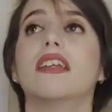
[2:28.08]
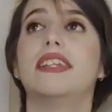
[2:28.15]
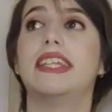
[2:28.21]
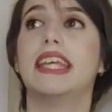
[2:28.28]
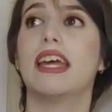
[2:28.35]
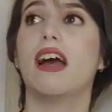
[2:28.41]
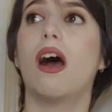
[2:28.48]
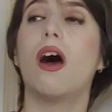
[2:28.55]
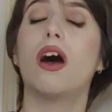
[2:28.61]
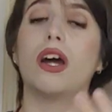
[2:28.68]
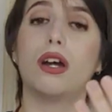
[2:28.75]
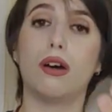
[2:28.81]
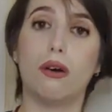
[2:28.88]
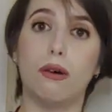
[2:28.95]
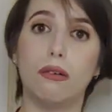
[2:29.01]
they
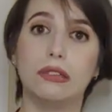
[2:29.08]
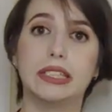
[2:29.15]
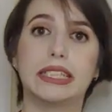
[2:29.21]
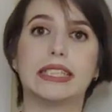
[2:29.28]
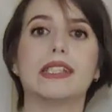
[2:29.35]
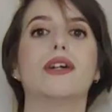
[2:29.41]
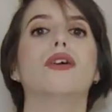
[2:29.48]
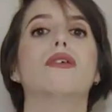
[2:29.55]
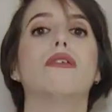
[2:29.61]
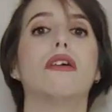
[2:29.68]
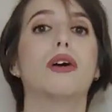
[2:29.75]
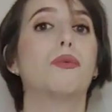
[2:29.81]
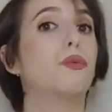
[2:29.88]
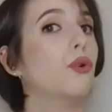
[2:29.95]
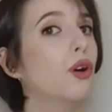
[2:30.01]
are also
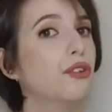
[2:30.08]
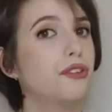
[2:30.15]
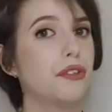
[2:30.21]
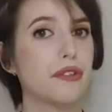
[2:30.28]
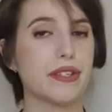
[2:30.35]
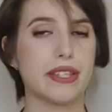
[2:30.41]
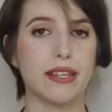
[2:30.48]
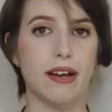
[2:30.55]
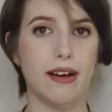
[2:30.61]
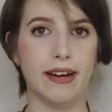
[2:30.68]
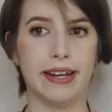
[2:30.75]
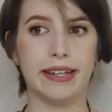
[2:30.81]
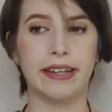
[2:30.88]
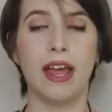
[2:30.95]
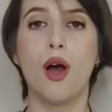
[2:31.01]
a water
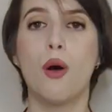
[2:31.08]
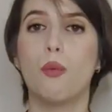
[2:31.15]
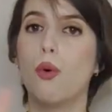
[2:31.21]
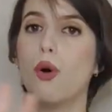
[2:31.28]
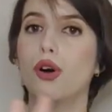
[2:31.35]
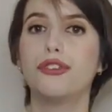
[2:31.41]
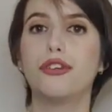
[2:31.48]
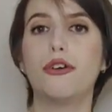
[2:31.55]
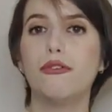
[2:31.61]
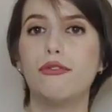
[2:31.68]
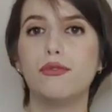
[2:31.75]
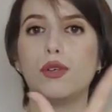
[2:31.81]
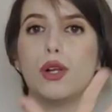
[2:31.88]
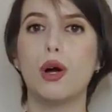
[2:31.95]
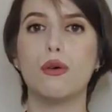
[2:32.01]
sign. Water
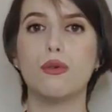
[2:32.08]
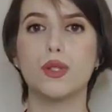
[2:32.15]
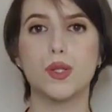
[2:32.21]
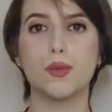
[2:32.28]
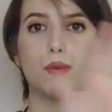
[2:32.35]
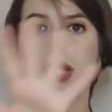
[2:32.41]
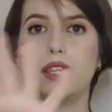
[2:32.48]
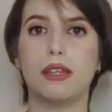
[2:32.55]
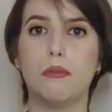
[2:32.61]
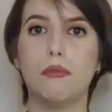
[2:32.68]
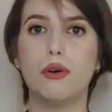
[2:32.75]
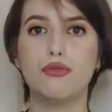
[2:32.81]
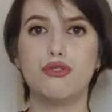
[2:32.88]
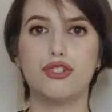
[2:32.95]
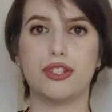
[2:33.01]
flows with
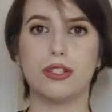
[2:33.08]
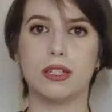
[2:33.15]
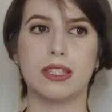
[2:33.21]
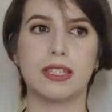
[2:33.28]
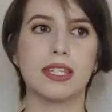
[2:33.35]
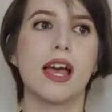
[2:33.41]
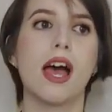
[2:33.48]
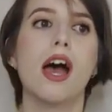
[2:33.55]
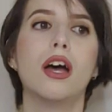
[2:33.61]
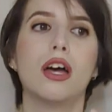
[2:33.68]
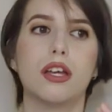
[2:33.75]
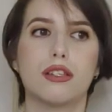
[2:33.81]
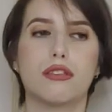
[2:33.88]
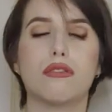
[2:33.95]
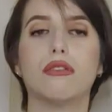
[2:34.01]
emotions,
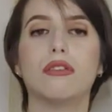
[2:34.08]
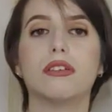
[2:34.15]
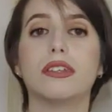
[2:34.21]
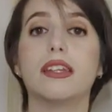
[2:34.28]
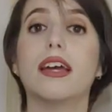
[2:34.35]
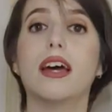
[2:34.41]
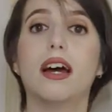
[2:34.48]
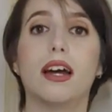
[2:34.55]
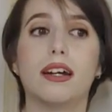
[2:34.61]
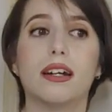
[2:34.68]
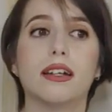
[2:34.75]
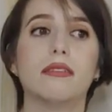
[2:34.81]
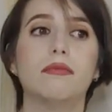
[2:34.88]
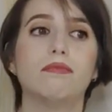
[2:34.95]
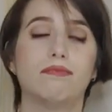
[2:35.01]
so they
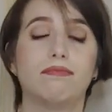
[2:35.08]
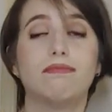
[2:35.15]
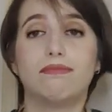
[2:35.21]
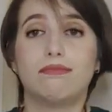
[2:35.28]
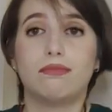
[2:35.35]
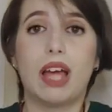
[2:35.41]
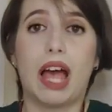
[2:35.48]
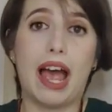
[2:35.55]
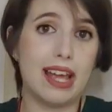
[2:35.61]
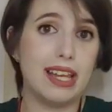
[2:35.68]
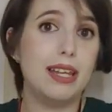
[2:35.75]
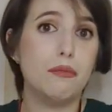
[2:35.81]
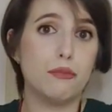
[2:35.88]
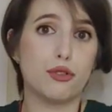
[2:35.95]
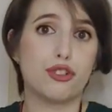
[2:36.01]
are
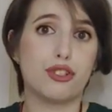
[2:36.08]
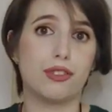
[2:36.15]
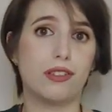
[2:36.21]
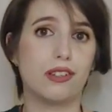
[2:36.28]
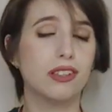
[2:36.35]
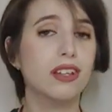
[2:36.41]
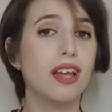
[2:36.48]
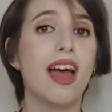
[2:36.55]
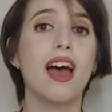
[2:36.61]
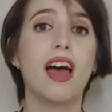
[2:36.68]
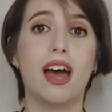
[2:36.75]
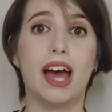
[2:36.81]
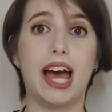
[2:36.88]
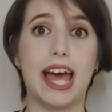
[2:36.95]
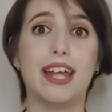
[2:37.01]
highly emotional
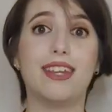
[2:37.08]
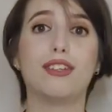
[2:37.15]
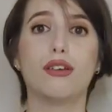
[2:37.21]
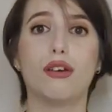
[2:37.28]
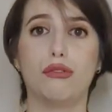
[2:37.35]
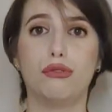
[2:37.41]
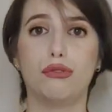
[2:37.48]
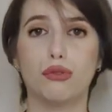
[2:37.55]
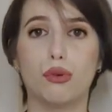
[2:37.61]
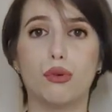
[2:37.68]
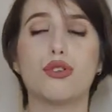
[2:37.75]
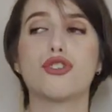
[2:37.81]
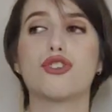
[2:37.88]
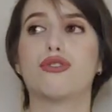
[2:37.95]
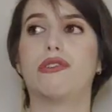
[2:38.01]
and
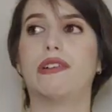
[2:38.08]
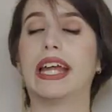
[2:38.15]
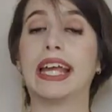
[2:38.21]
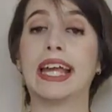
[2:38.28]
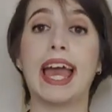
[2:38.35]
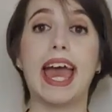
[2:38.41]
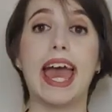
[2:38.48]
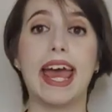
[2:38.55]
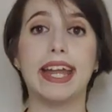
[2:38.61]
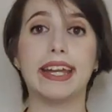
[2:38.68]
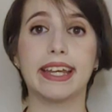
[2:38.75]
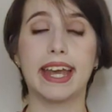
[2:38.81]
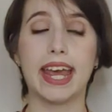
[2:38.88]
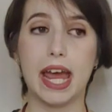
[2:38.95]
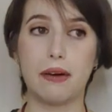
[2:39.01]
nurturing
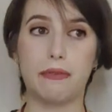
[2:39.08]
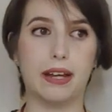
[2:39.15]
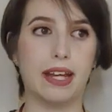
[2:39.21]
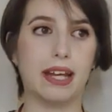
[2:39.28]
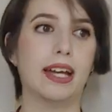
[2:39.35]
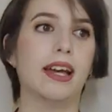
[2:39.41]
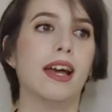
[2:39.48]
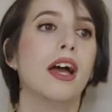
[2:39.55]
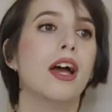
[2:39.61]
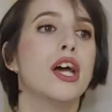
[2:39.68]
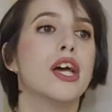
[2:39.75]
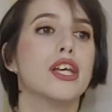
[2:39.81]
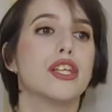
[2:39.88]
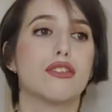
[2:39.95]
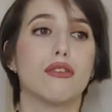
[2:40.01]
and caring.
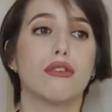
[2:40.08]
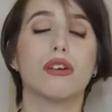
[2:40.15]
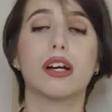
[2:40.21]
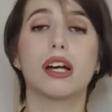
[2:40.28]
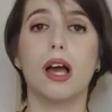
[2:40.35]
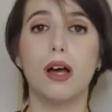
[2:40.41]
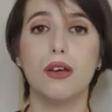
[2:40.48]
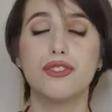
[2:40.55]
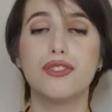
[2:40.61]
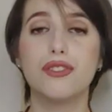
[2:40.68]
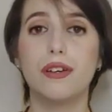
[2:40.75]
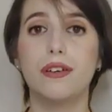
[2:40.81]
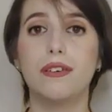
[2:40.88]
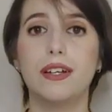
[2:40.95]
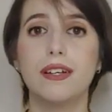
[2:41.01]
So
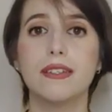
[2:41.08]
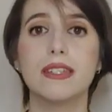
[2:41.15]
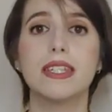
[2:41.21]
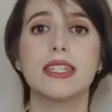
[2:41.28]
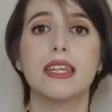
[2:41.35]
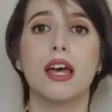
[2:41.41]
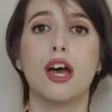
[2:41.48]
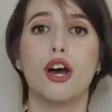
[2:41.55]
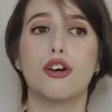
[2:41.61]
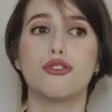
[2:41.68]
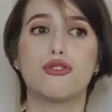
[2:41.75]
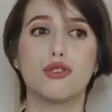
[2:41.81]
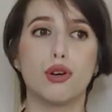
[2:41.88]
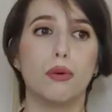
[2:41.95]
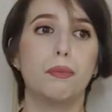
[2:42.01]
Cancerians
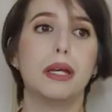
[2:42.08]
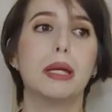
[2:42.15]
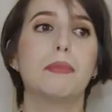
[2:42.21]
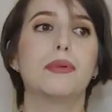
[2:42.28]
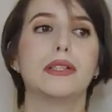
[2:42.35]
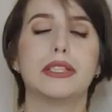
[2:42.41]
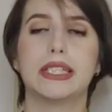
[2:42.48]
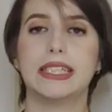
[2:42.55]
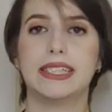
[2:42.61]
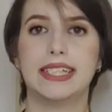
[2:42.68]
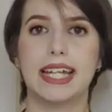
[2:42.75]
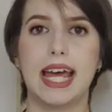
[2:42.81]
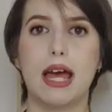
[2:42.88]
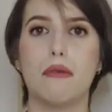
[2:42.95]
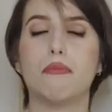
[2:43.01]
draw people to
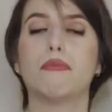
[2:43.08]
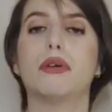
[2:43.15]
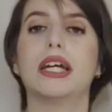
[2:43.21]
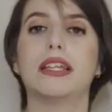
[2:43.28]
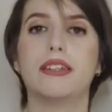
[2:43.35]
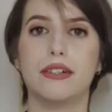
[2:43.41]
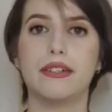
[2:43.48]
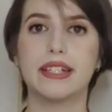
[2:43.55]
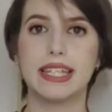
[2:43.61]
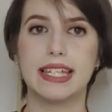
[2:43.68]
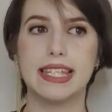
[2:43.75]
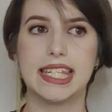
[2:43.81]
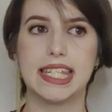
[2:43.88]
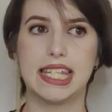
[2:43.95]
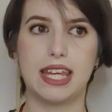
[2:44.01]
them by their
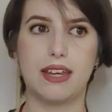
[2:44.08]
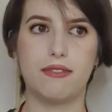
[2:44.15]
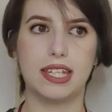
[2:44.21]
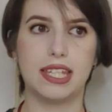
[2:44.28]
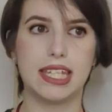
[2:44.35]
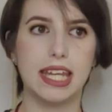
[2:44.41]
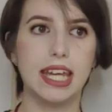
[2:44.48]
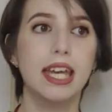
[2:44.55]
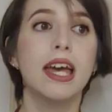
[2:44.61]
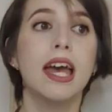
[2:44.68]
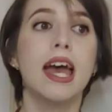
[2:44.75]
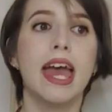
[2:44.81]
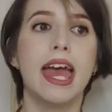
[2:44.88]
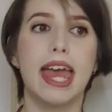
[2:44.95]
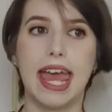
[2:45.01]
sensitivity,
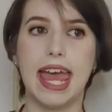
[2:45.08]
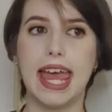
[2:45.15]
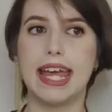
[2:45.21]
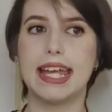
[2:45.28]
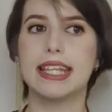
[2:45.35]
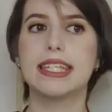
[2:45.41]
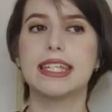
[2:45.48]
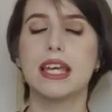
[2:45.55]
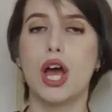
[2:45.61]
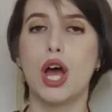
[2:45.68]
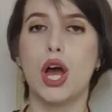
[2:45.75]
and